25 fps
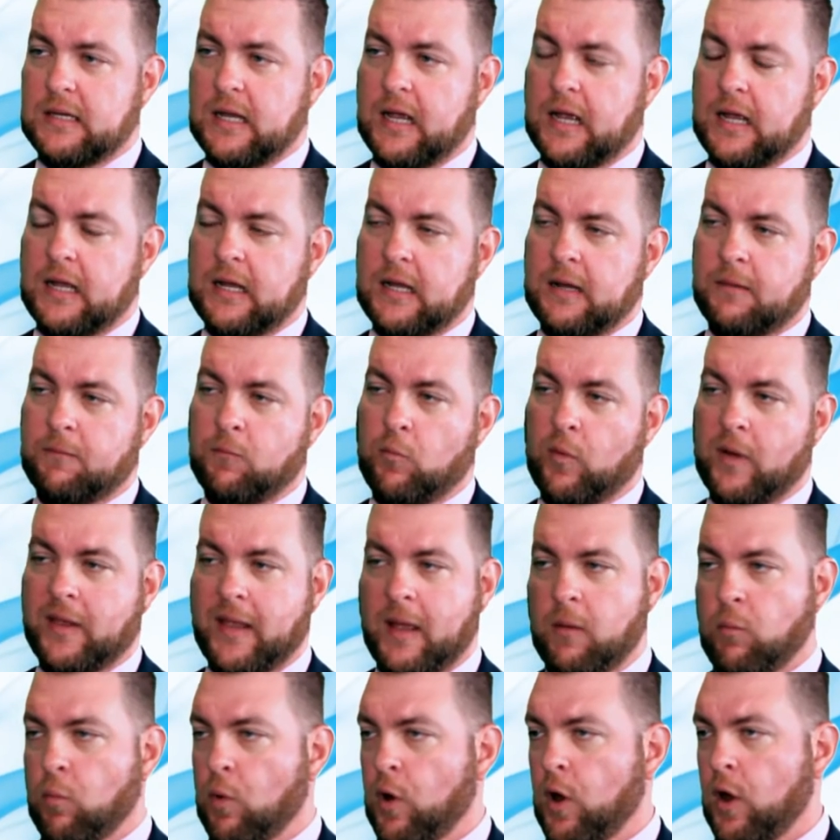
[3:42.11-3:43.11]
um, where
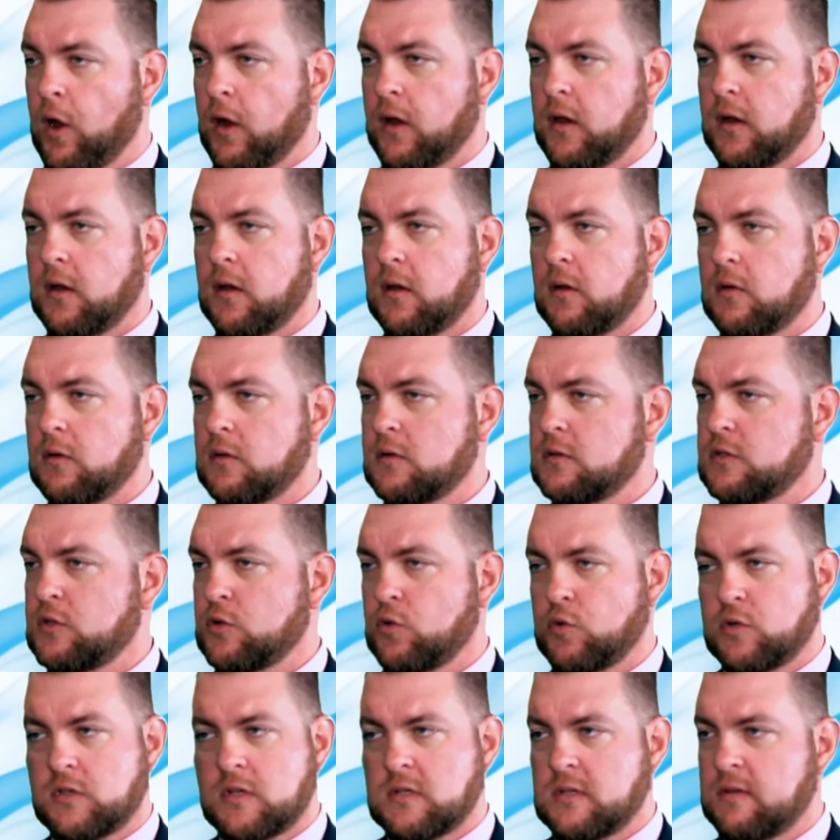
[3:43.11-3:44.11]
they work,
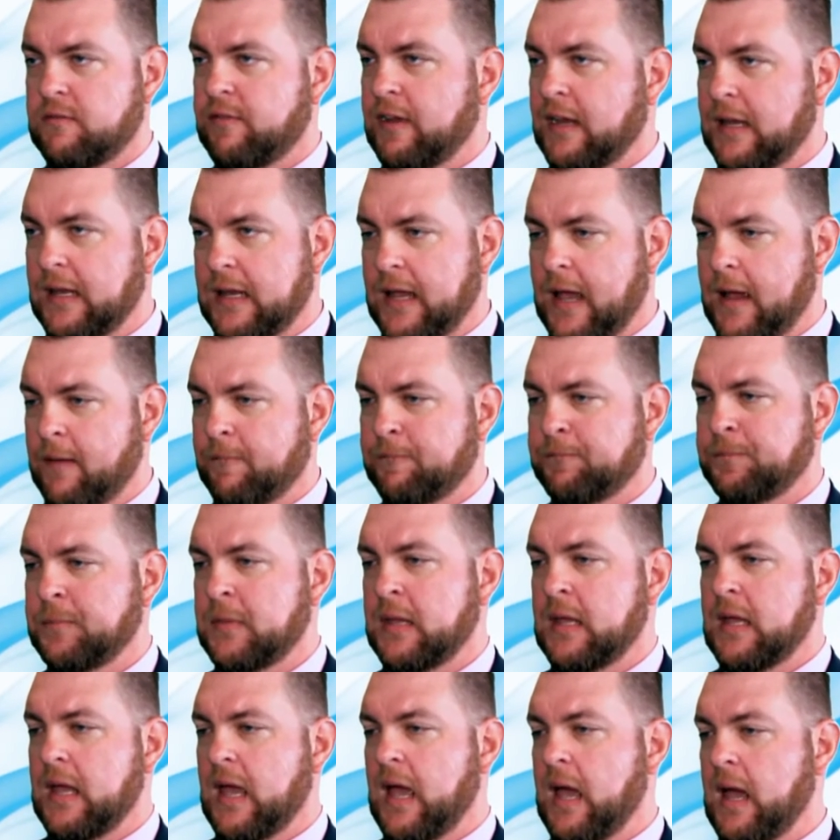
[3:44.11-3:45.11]
sources of income,
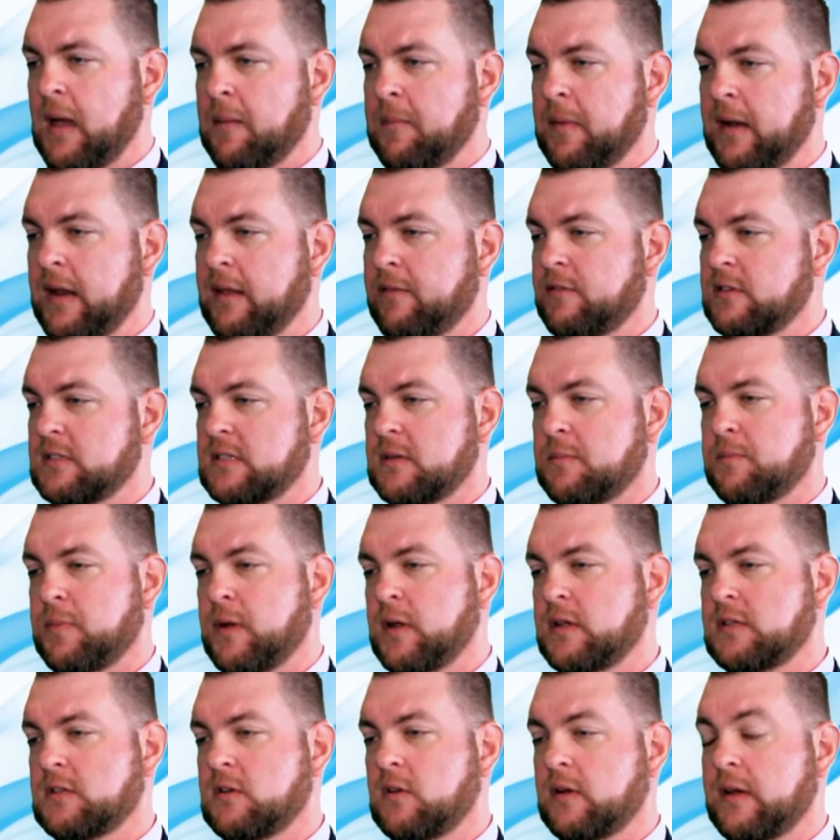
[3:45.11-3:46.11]
um, and even some
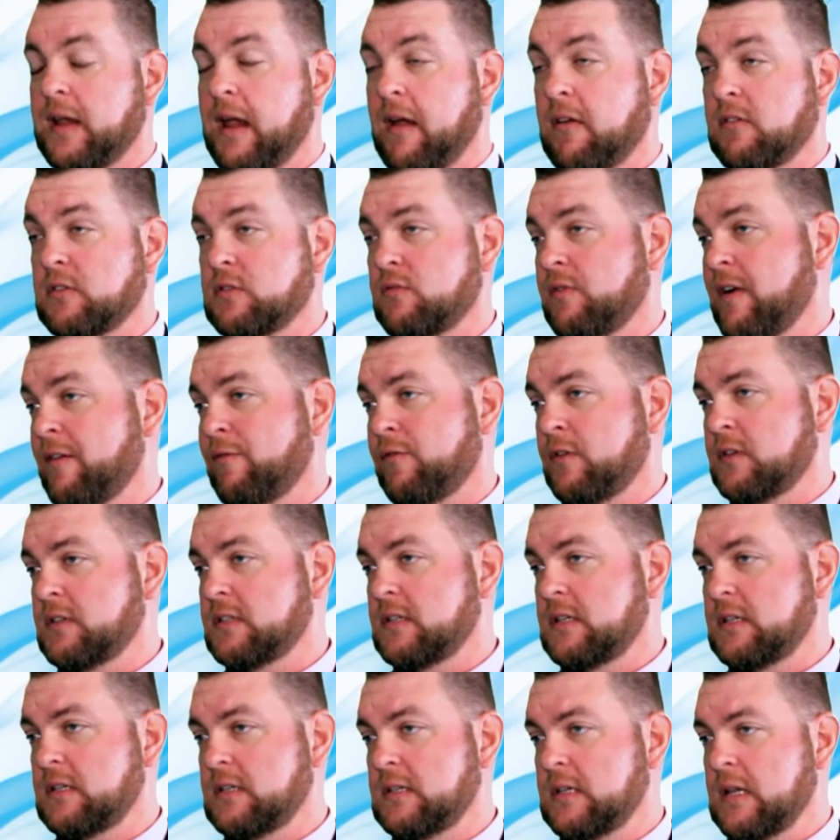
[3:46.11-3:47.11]
personal character
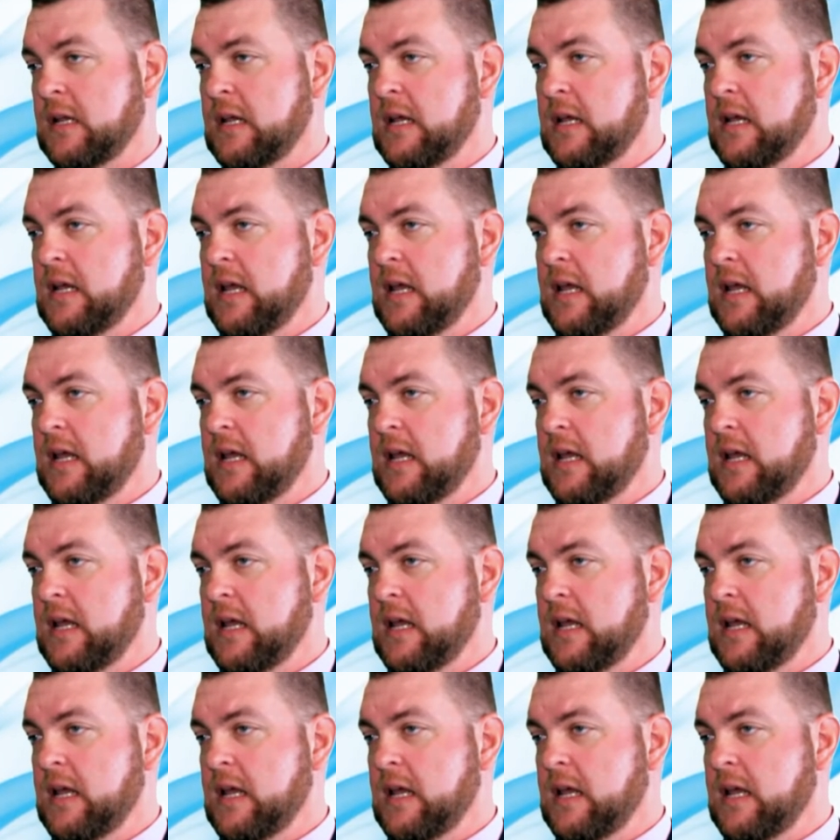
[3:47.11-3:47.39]
references.